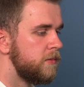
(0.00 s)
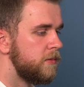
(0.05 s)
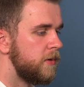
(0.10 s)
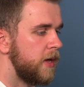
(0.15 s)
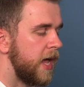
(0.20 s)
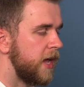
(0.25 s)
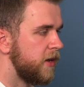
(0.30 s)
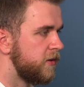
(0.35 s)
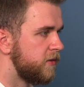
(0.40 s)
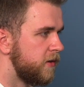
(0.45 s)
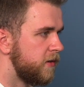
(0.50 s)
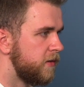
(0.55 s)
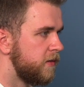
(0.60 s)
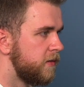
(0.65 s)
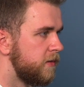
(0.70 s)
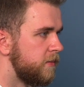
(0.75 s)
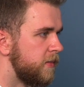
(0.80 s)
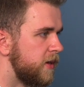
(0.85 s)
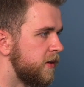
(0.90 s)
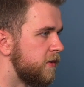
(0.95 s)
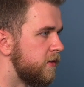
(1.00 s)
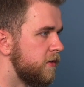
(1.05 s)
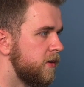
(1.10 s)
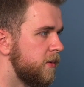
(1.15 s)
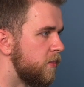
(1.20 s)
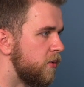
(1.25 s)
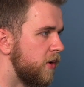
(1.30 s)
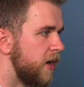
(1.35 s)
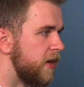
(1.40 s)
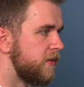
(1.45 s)
anxious, makes you
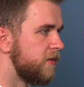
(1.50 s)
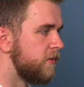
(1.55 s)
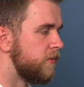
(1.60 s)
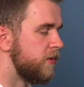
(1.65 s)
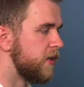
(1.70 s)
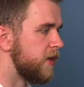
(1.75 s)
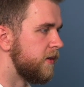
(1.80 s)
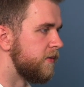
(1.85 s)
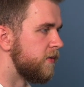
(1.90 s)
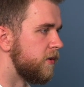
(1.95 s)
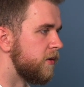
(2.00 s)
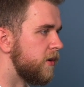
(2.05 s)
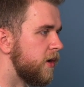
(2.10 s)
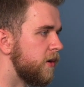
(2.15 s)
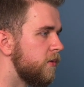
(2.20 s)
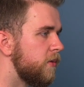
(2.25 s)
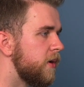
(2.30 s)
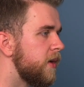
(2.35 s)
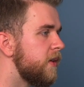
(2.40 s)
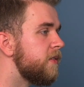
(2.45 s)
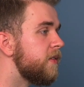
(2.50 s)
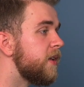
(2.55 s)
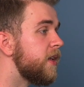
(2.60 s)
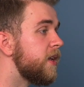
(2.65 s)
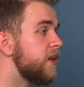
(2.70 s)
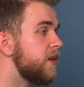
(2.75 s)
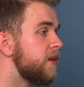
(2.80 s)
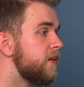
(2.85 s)
depressed, really for no reason.